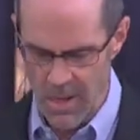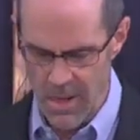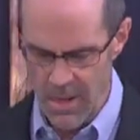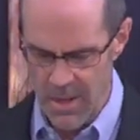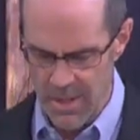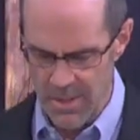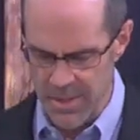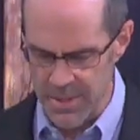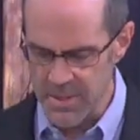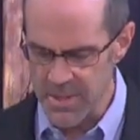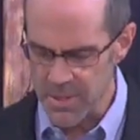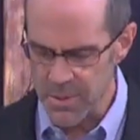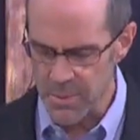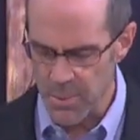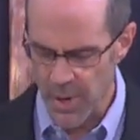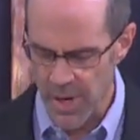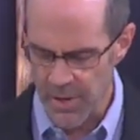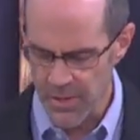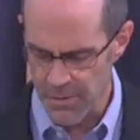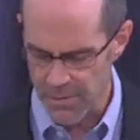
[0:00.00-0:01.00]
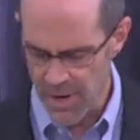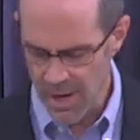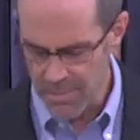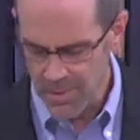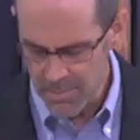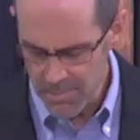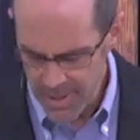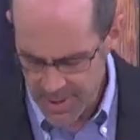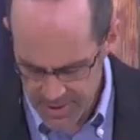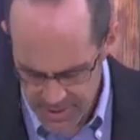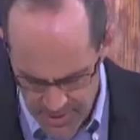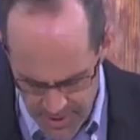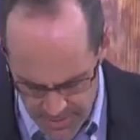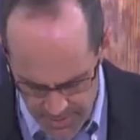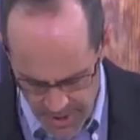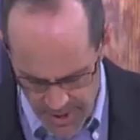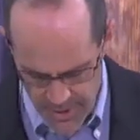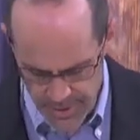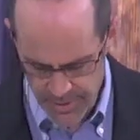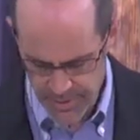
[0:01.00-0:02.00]
This is where the rubber meets the
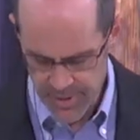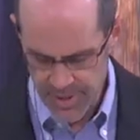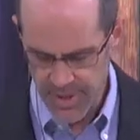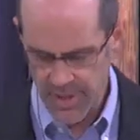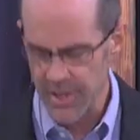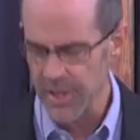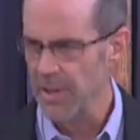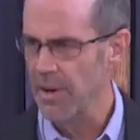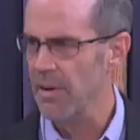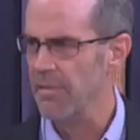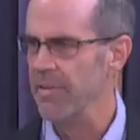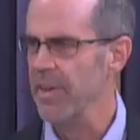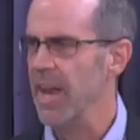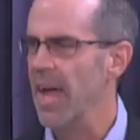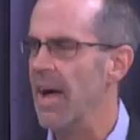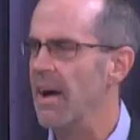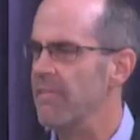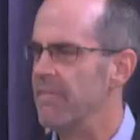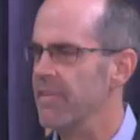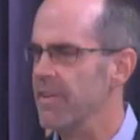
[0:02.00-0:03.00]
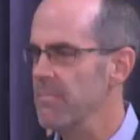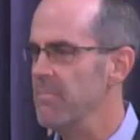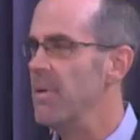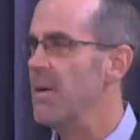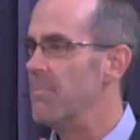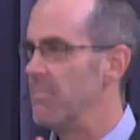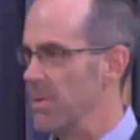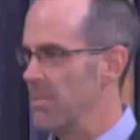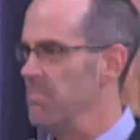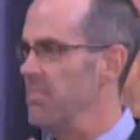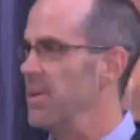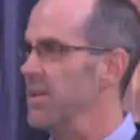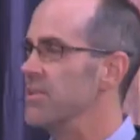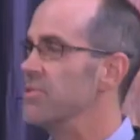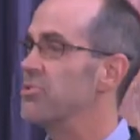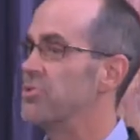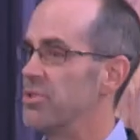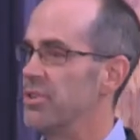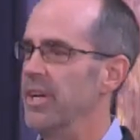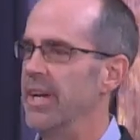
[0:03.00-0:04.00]
road of an every member
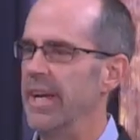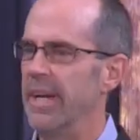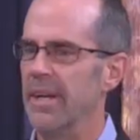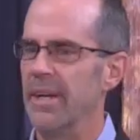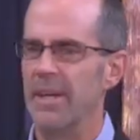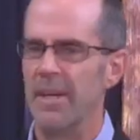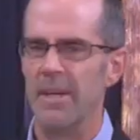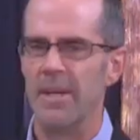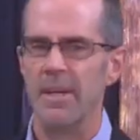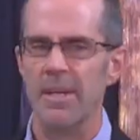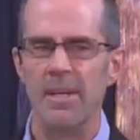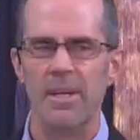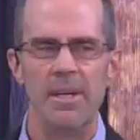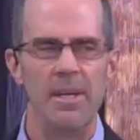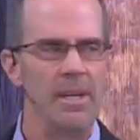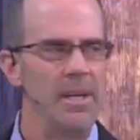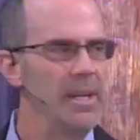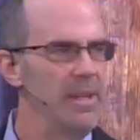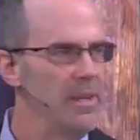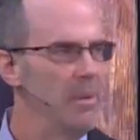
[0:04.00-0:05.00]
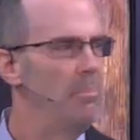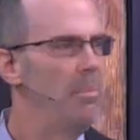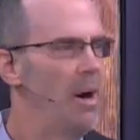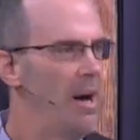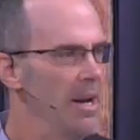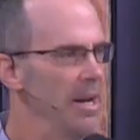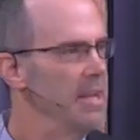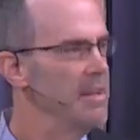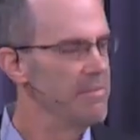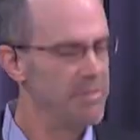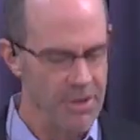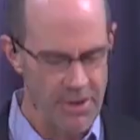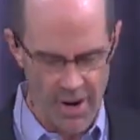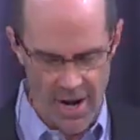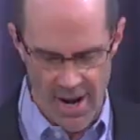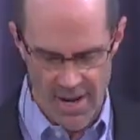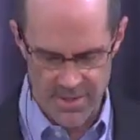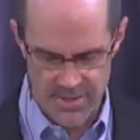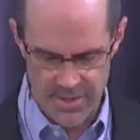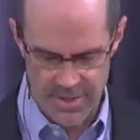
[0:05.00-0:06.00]
ministry in the body of
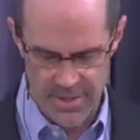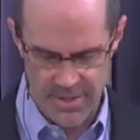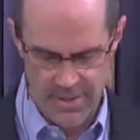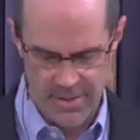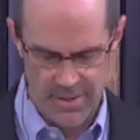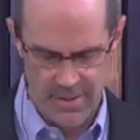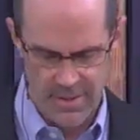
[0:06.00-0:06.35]
Christ.